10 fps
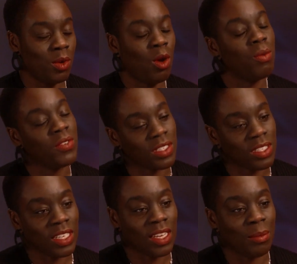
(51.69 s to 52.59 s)

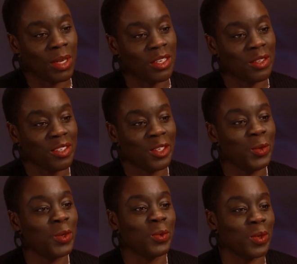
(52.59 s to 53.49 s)
obviously, I mean, who
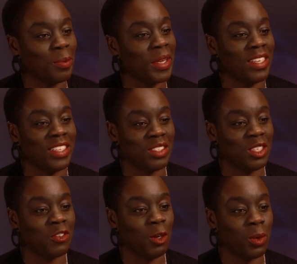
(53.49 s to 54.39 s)
wouldn't want to be in a Disney film?